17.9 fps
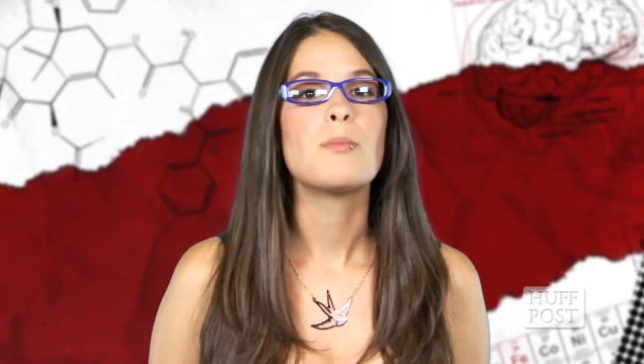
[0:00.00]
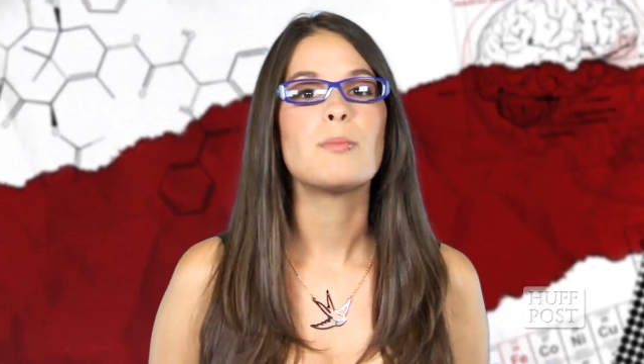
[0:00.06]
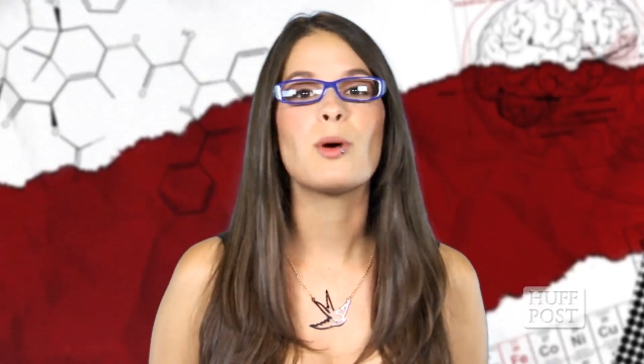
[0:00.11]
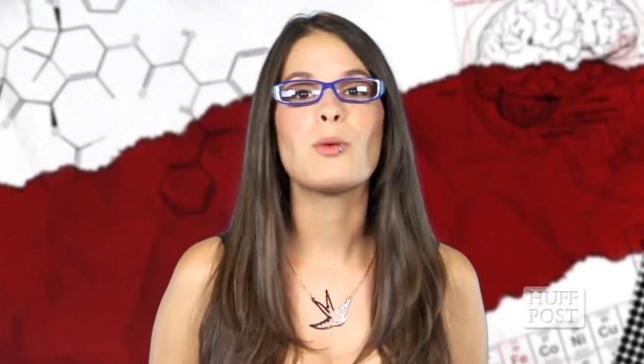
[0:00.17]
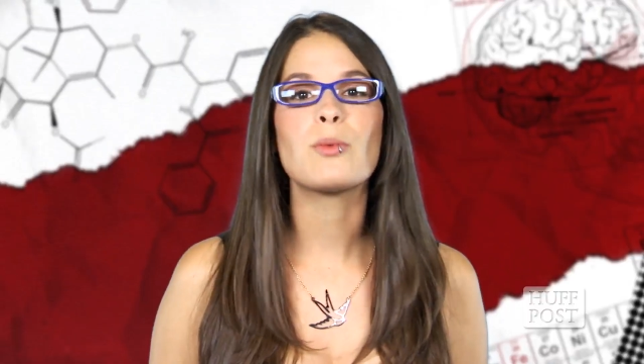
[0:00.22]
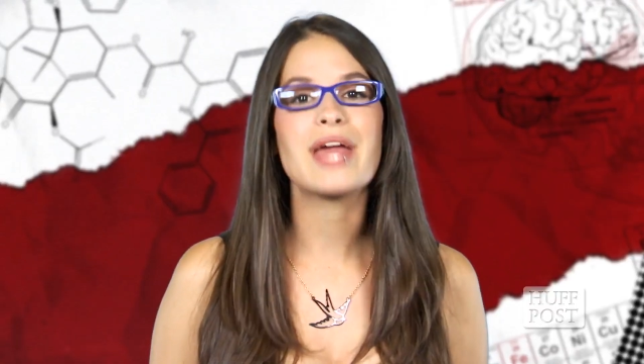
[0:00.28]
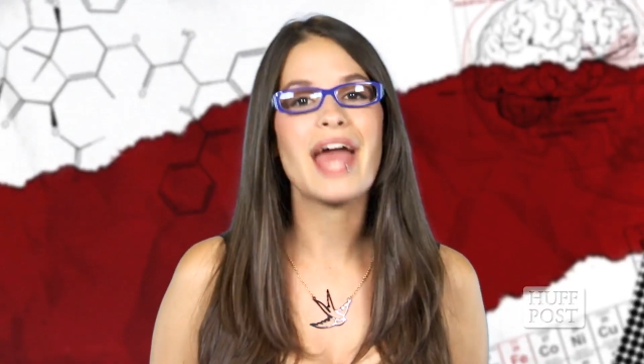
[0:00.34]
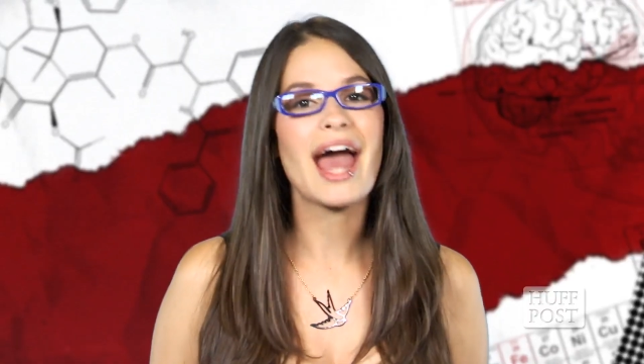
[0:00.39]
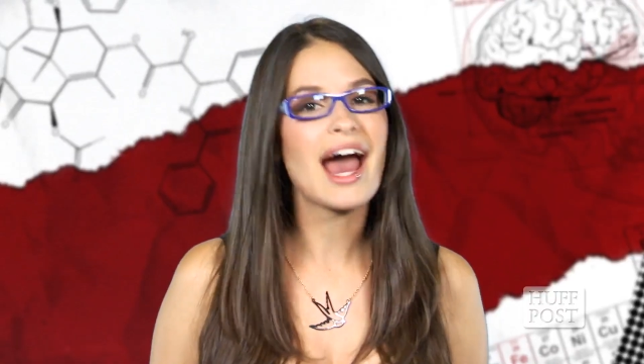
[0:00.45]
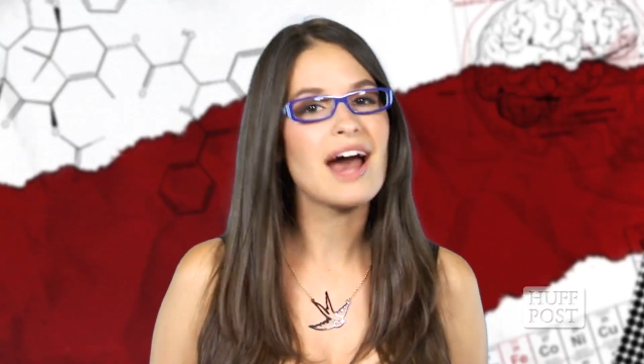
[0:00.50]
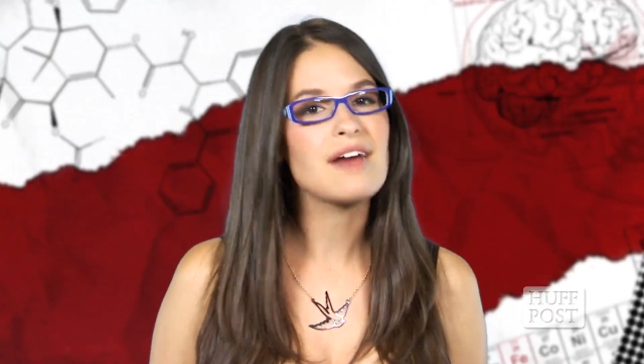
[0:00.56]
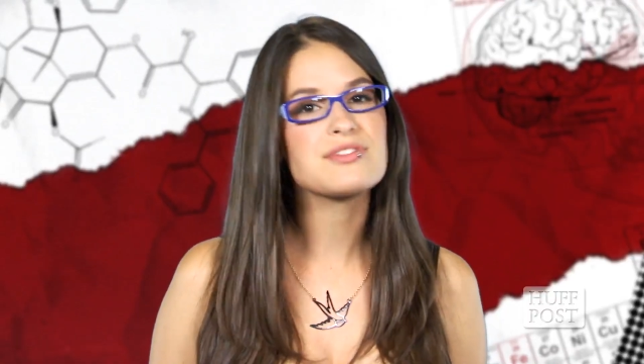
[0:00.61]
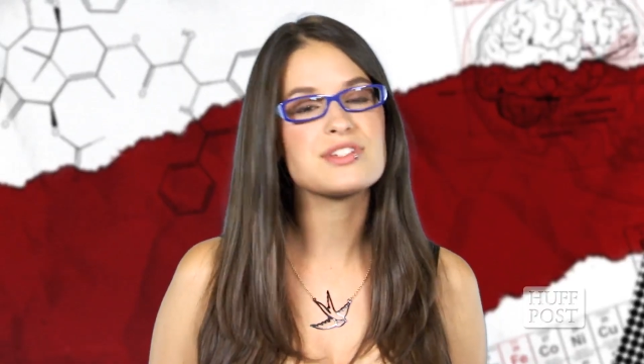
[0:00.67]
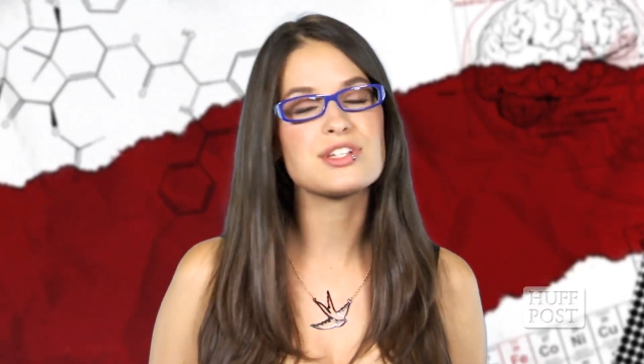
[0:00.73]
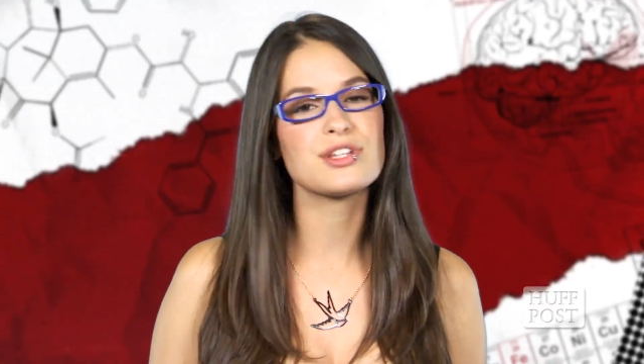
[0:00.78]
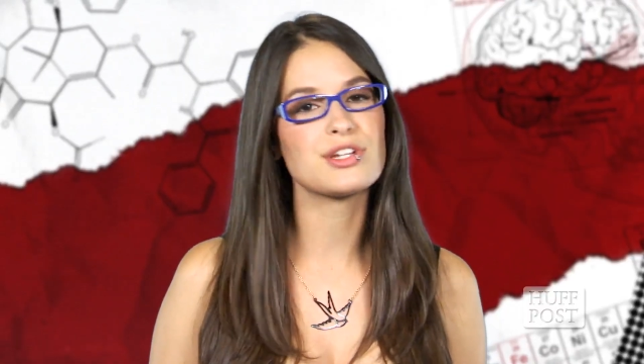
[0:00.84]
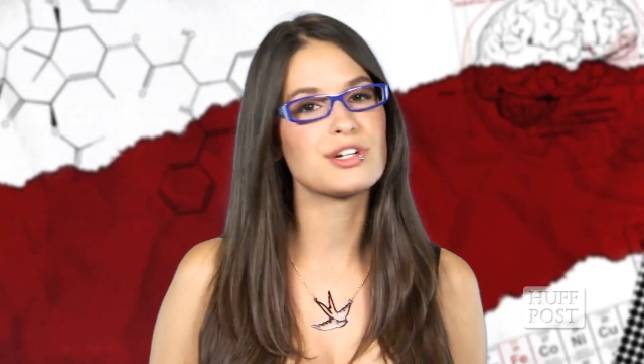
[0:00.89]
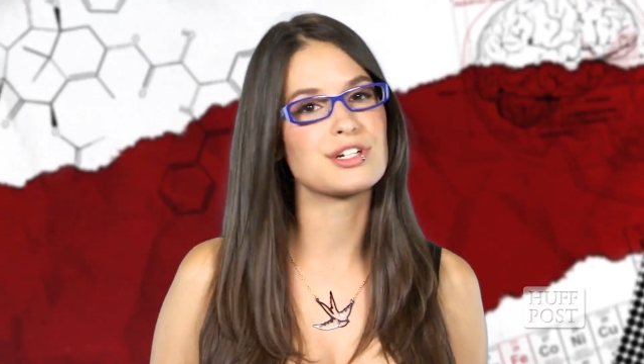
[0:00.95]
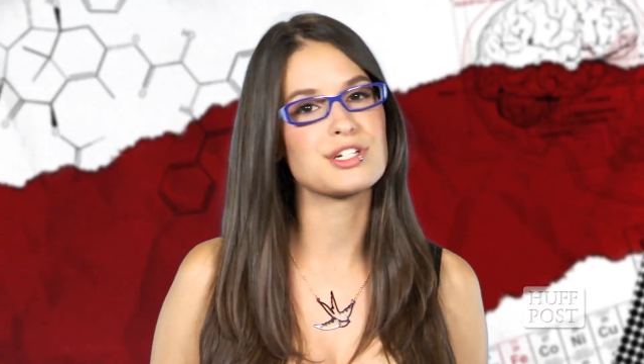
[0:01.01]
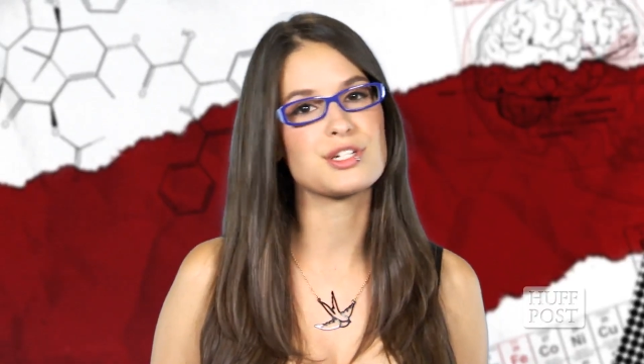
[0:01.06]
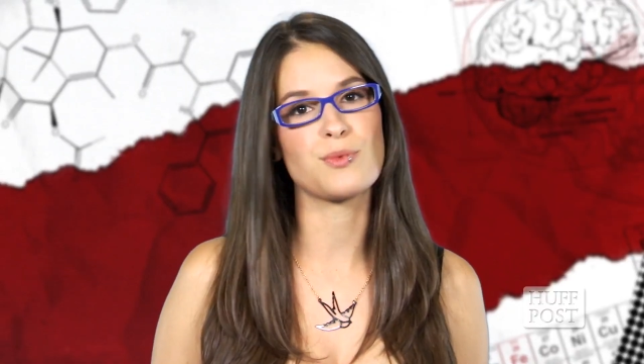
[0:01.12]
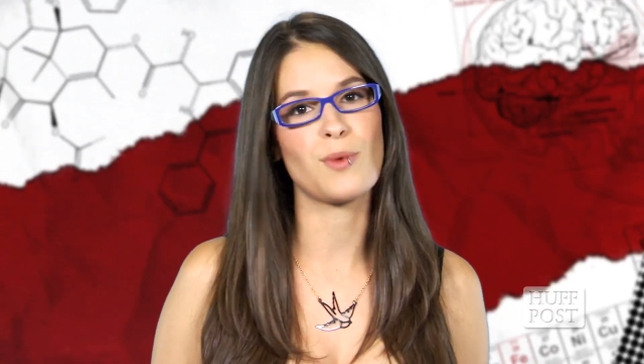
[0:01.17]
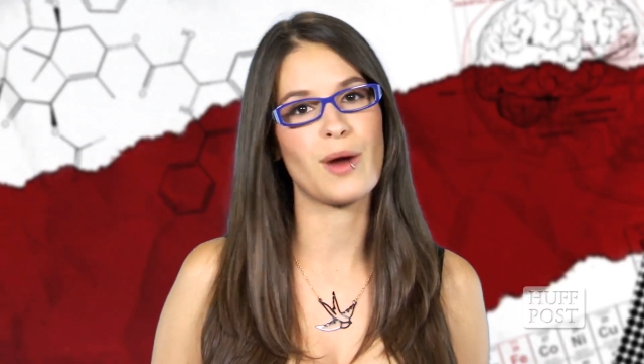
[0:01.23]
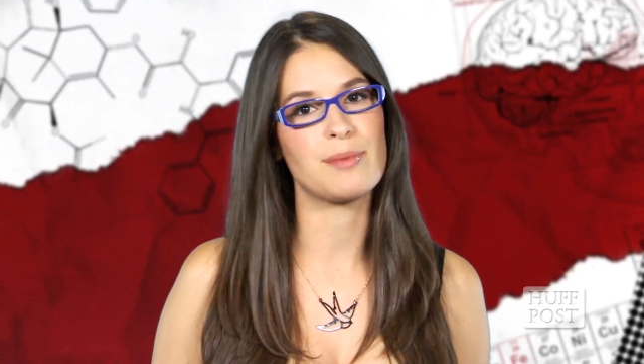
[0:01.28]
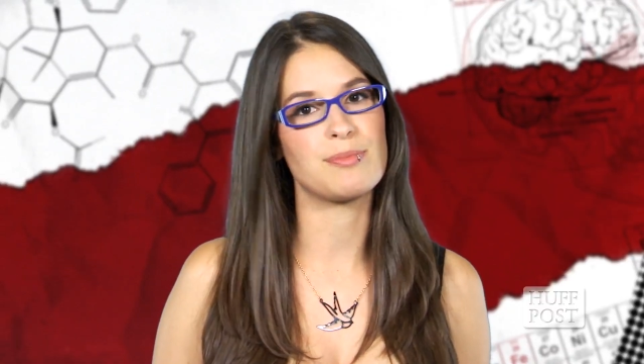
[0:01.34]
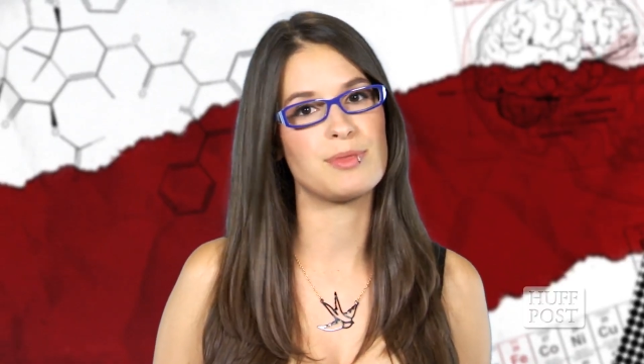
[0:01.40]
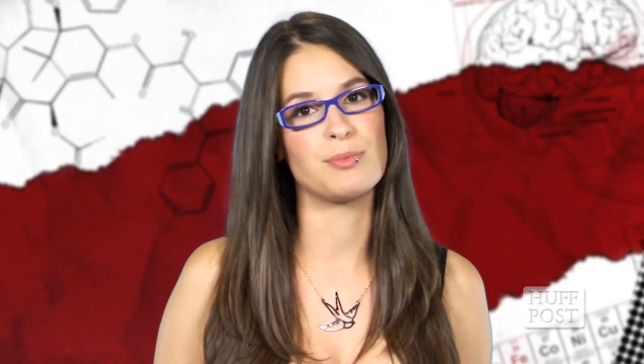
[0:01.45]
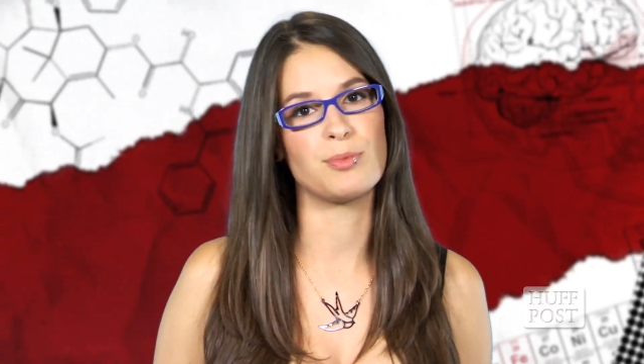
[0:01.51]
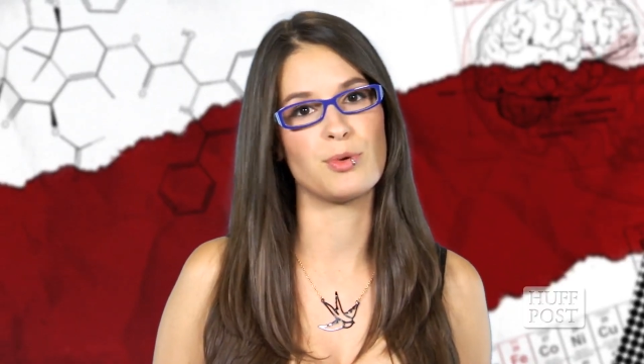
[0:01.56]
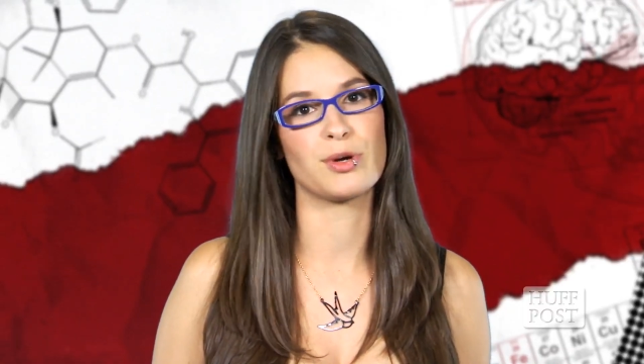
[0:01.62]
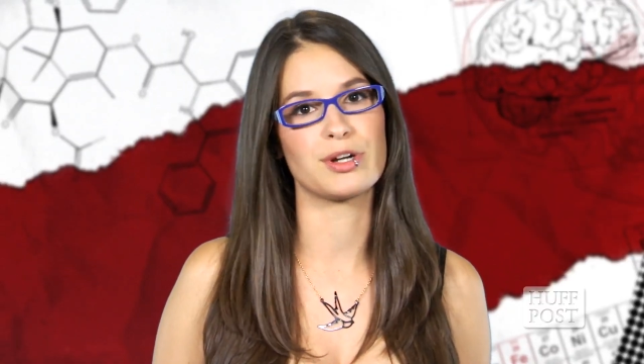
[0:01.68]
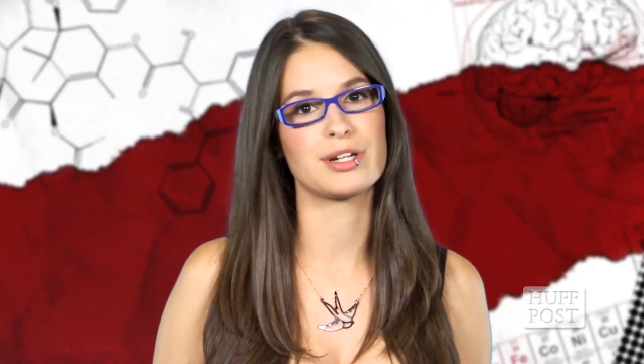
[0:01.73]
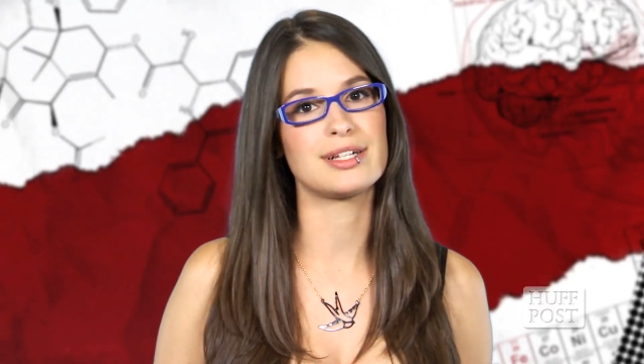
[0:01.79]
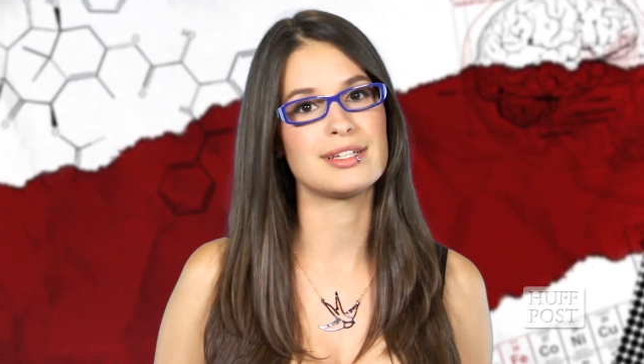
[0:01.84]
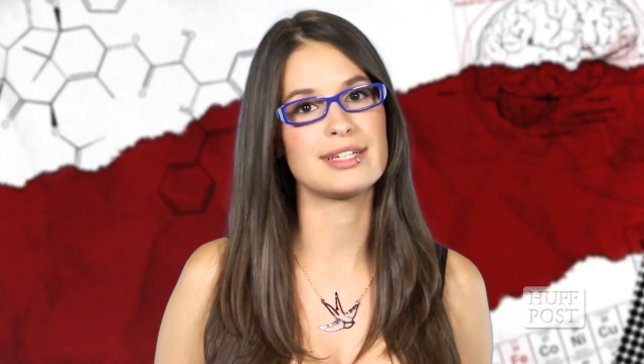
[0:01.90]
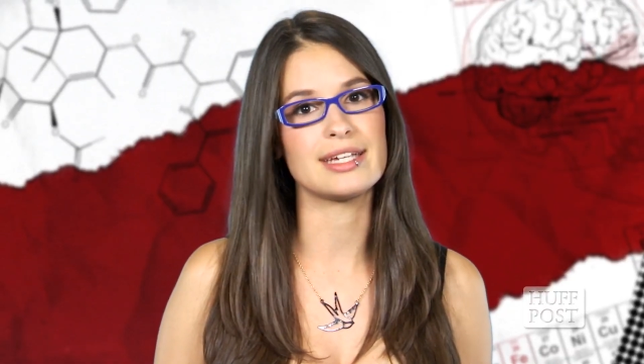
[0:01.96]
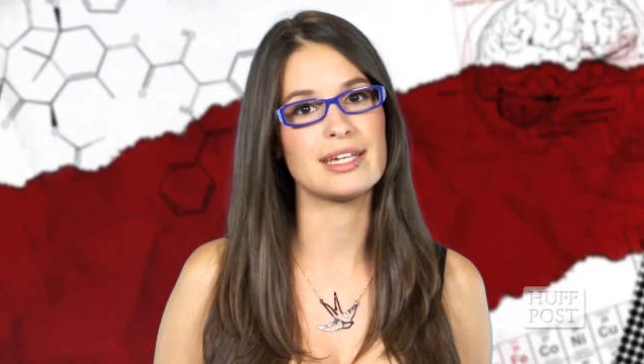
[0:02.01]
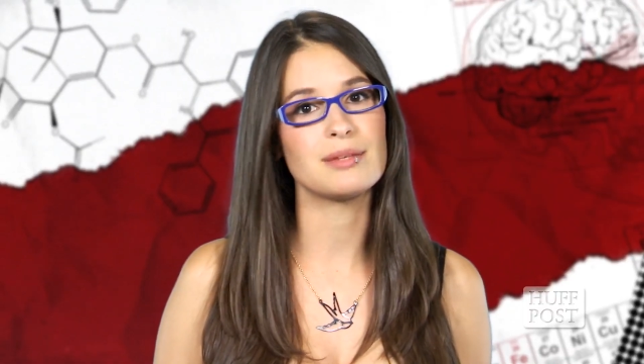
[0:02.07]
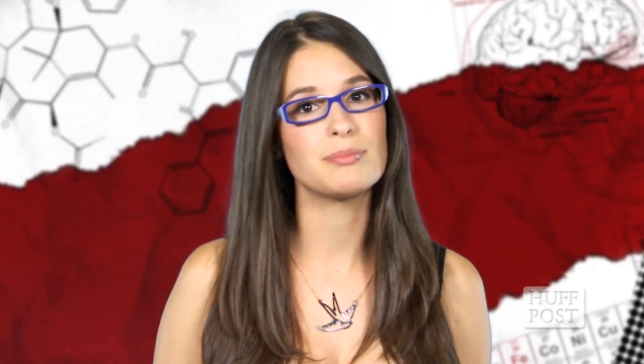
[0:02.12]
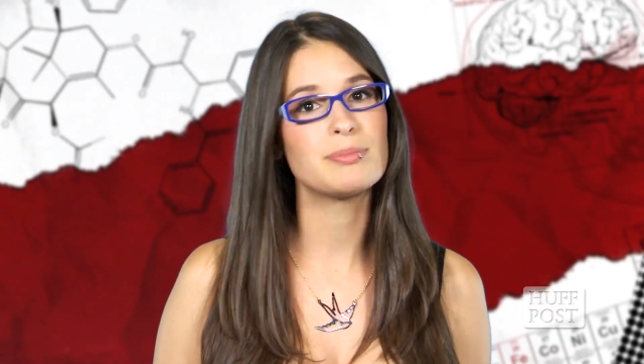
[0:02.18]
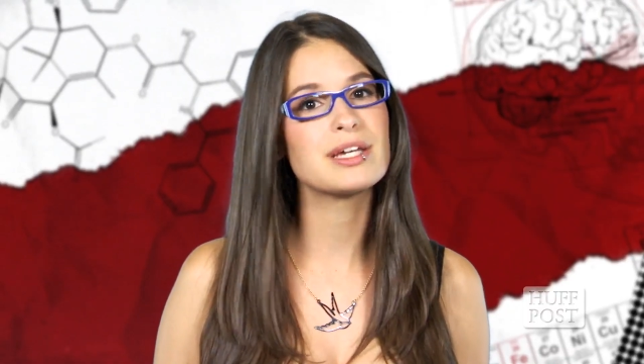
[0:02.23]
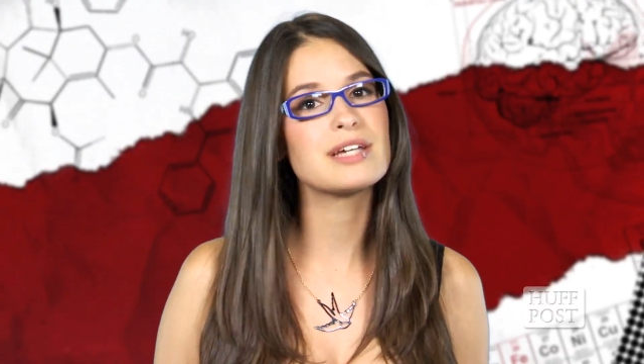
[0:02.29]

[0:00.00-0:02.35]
But we have to learn to wipe the board clean